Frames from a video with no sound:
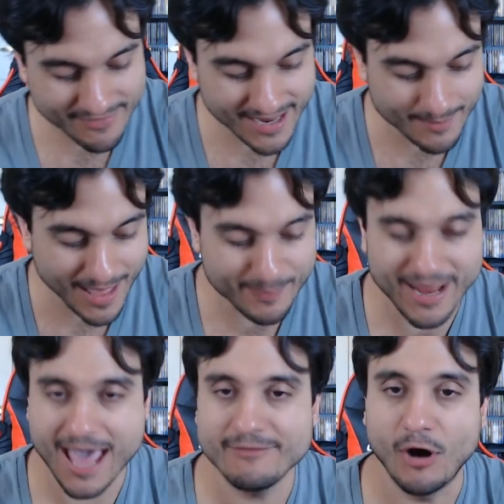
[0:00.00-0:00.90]
I'm happy to
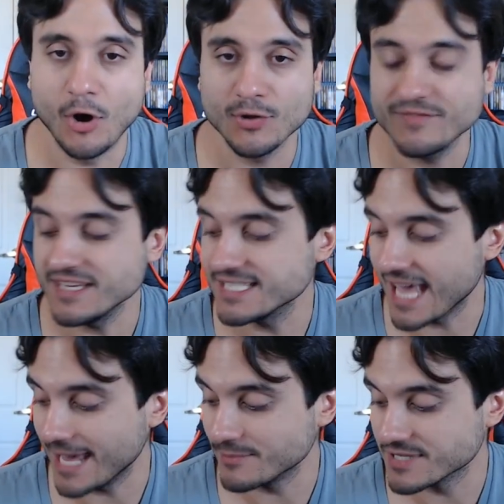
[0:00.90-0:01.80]
have all of these
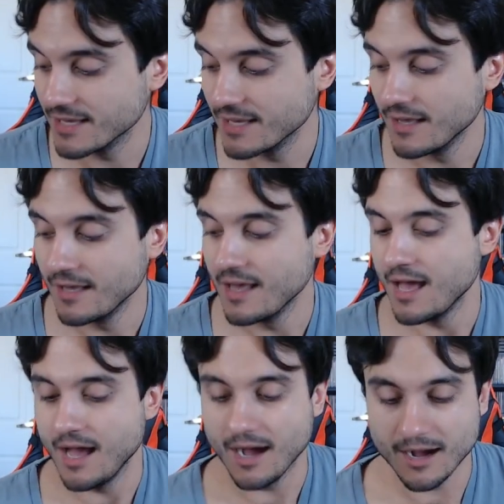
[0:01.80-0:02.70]
games.
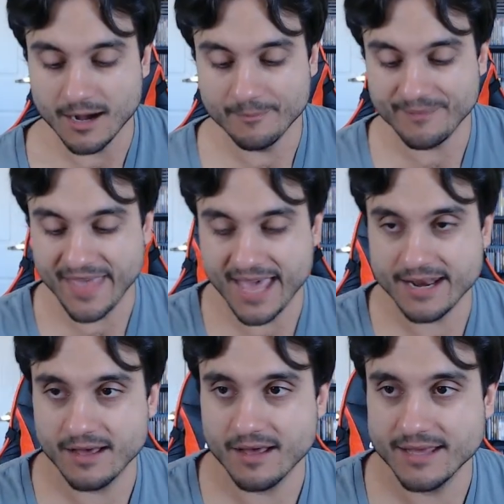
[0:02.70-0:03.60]

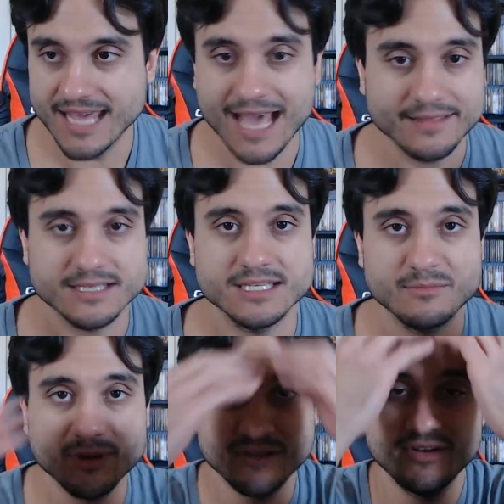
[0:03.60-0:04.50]
Yeah, this is a
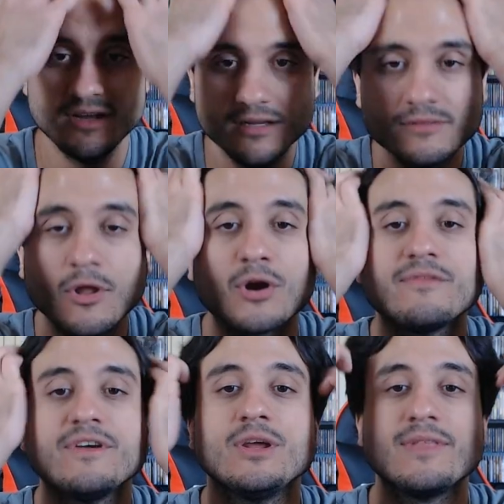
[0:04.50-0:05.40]
bit of a longer
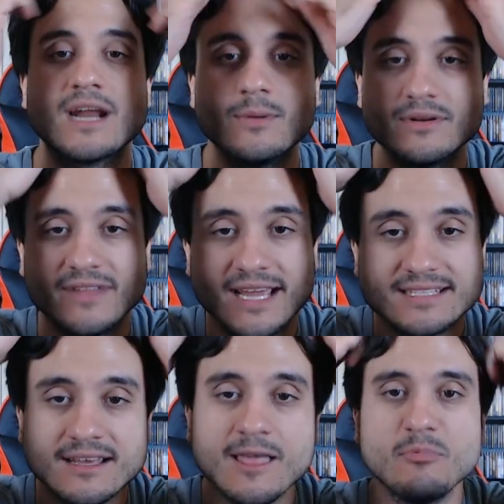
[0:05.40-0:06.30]
video than I would have liked,
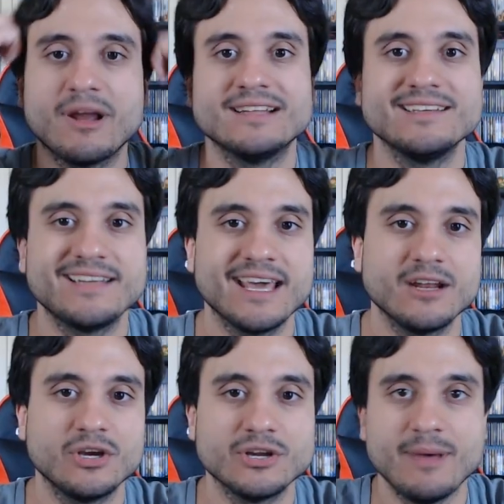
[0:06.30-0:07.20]
but I did get a
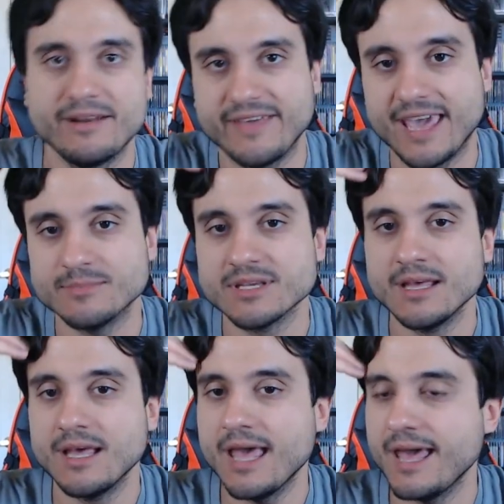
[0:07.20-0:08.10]
good amount of games.
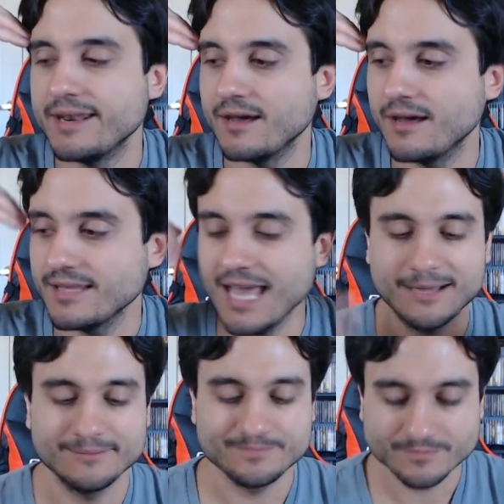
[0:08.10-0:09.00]
And yeah,
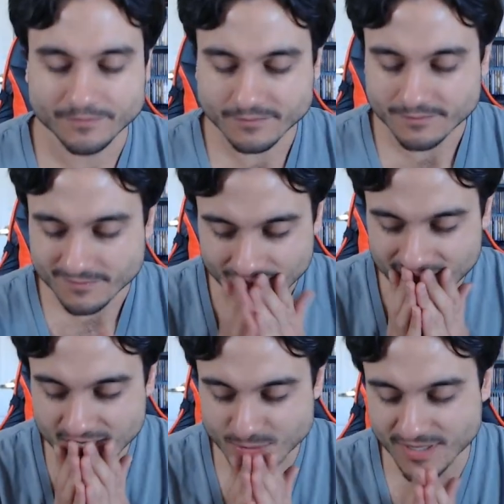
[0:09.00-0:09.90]
I
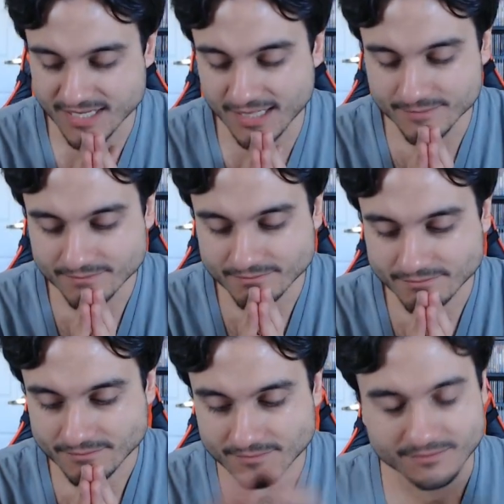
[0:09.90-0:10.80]
just want to say,
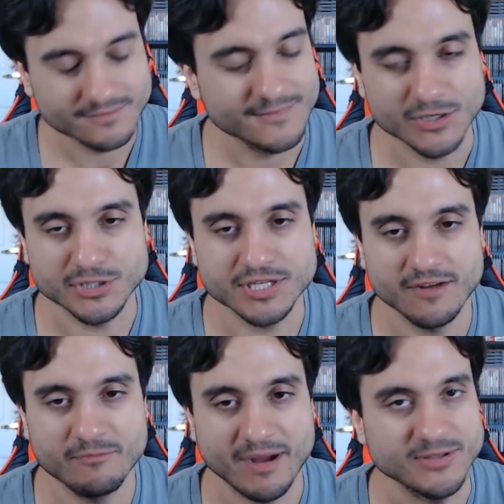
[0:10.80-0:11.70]
good
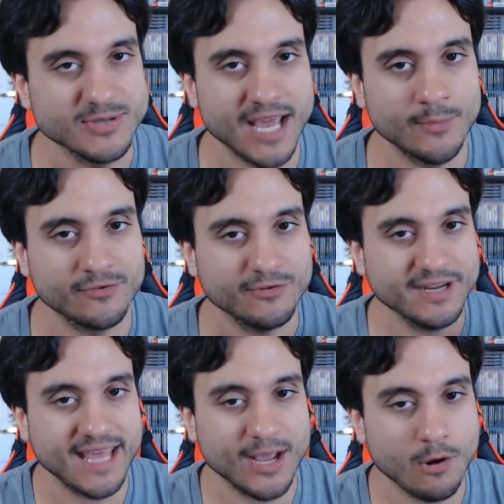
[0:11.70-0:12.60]
stuff. Buy 2, get 1 free.
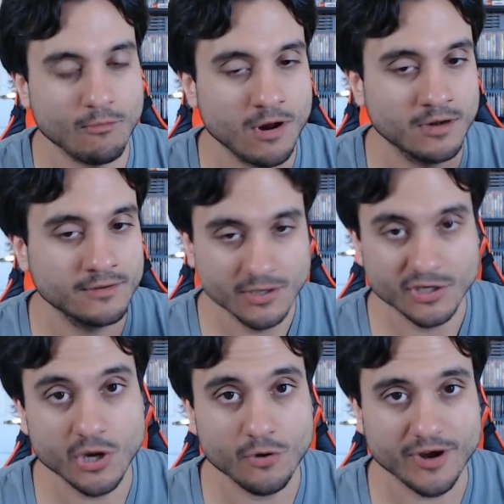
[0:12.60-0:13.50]
Can't go wrong.
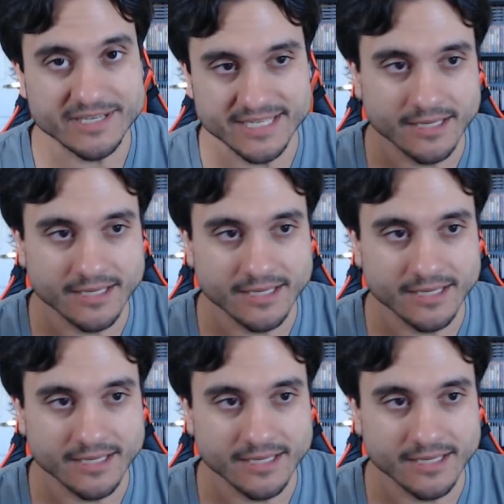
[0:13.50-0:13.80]
Go crazy.